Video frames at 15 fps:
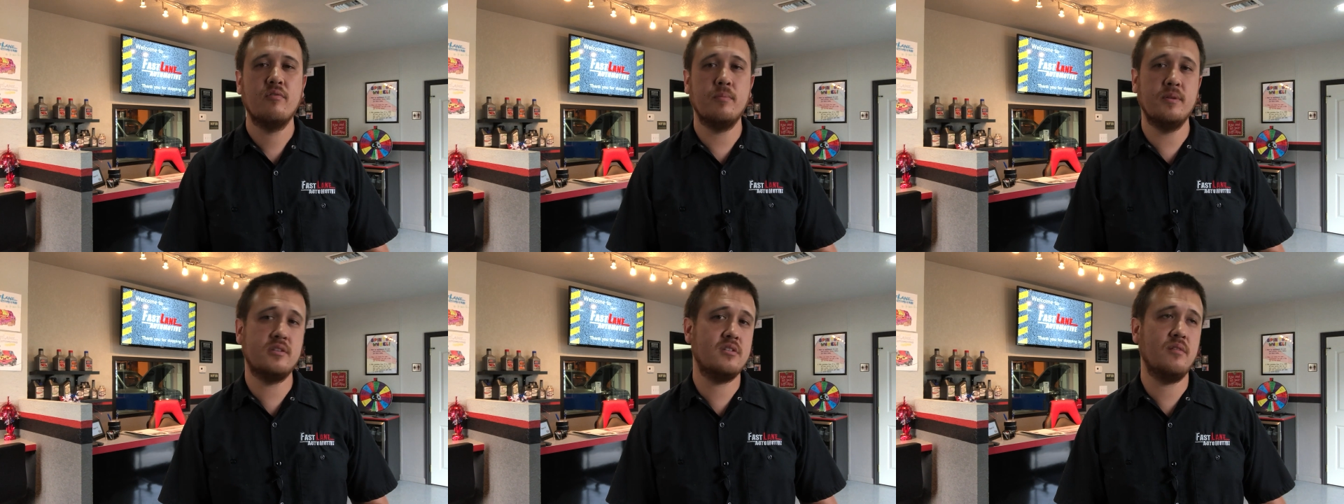
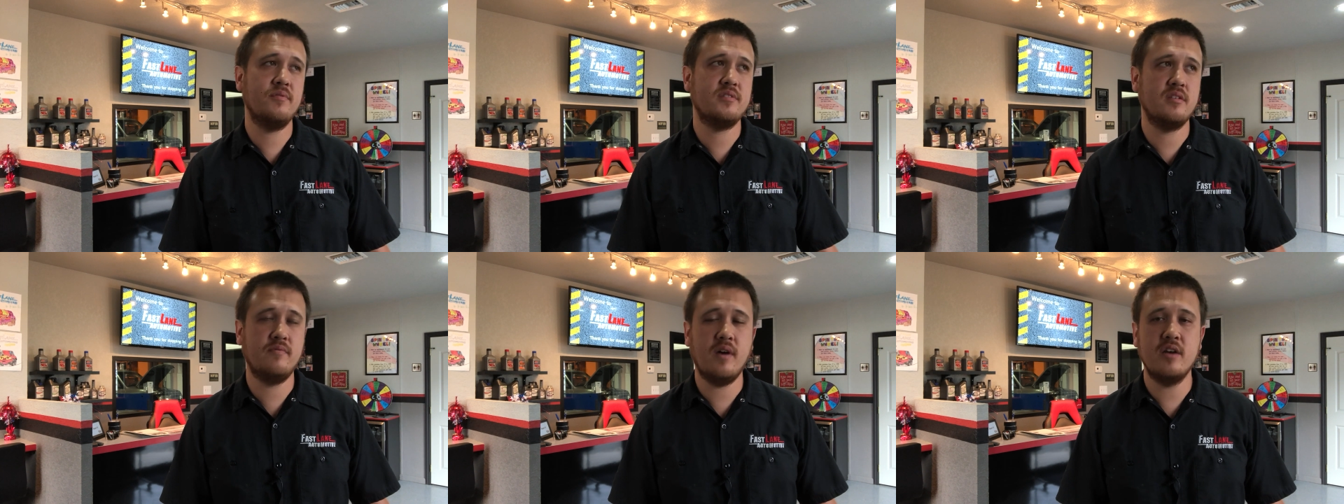from the
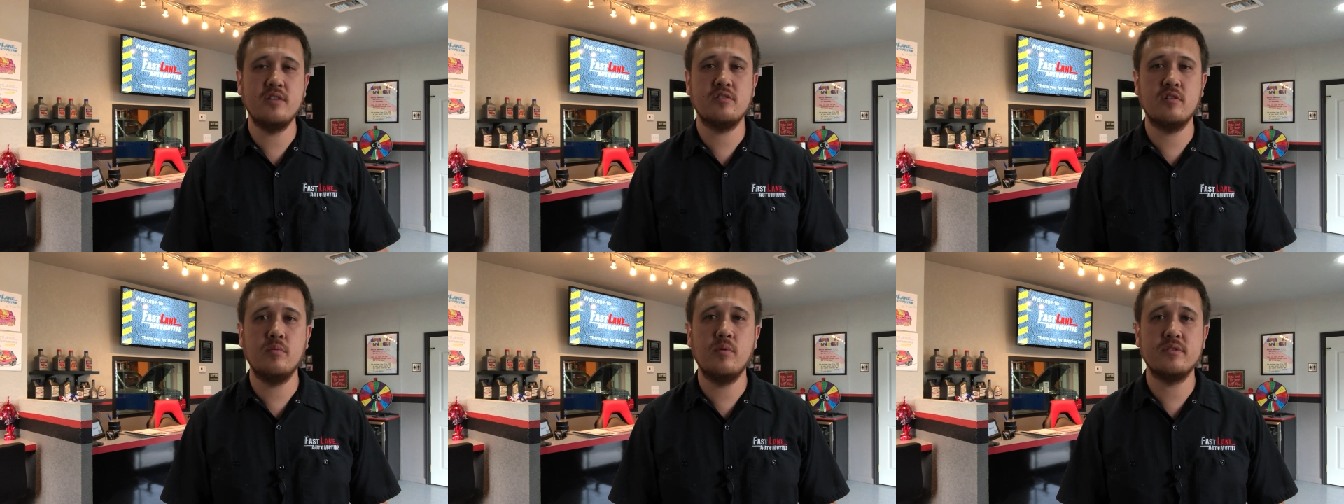service
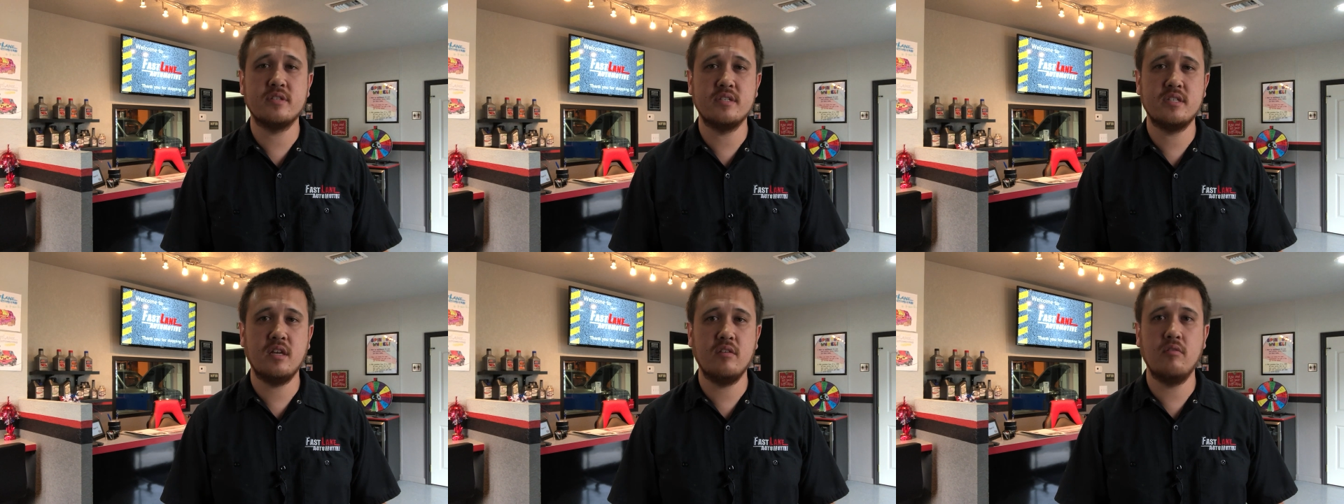advisor who wants
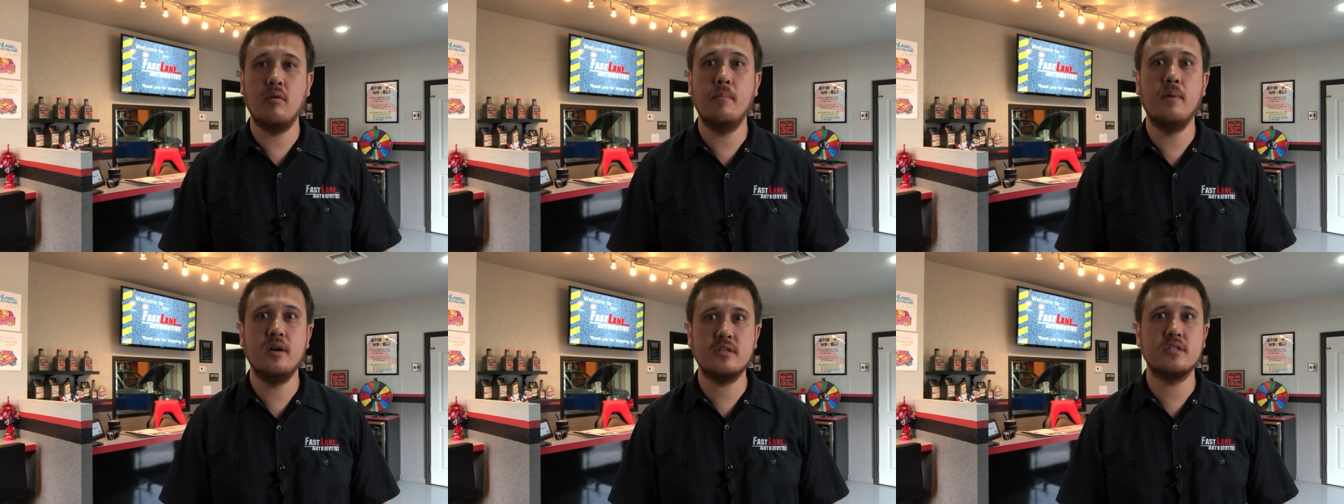to sell you
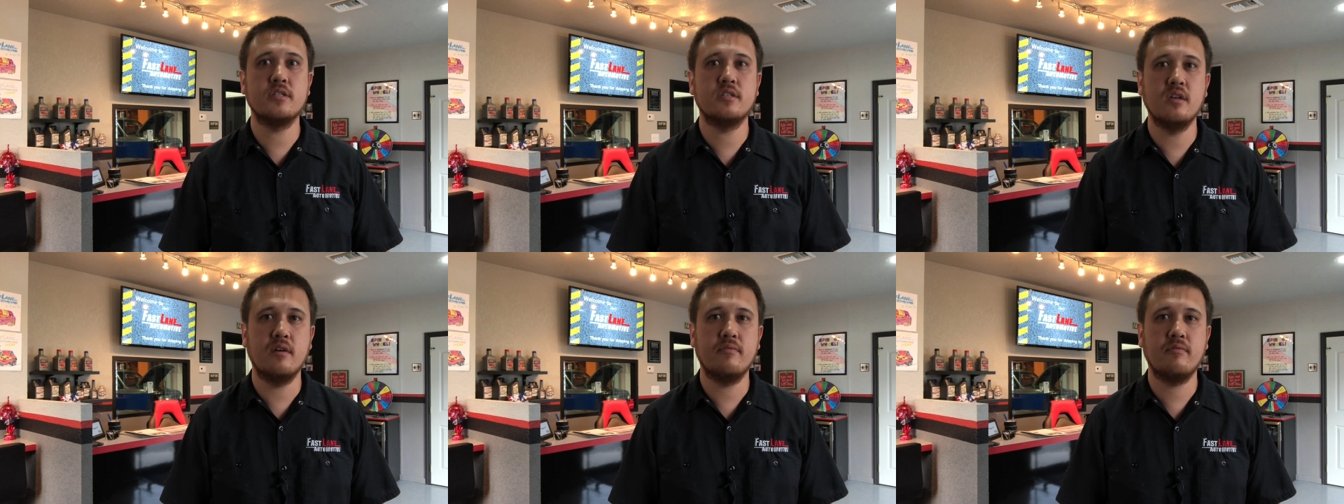a bunch of
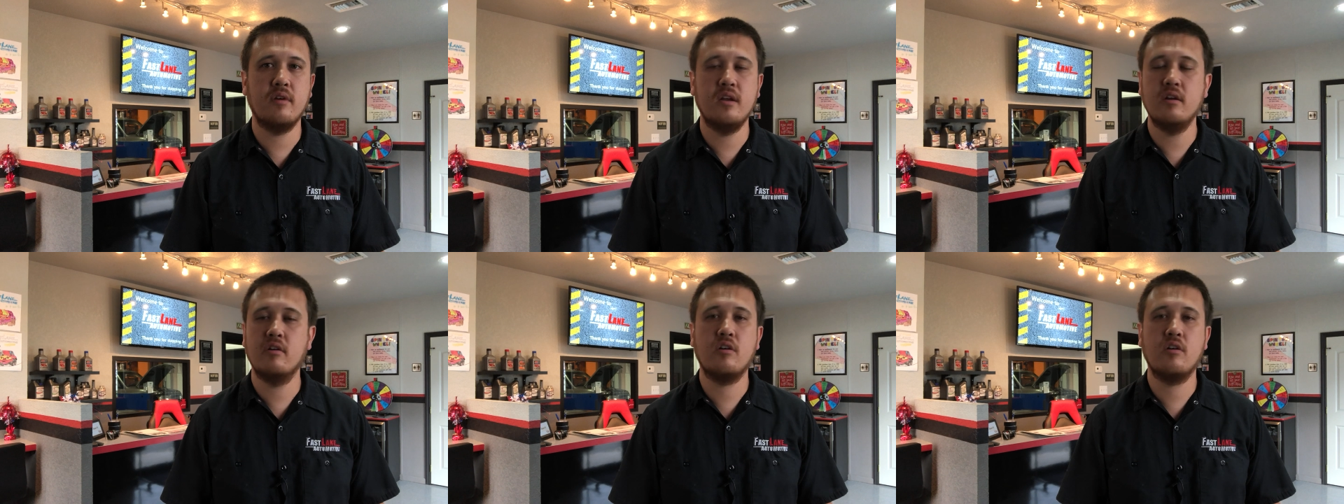stuff, right?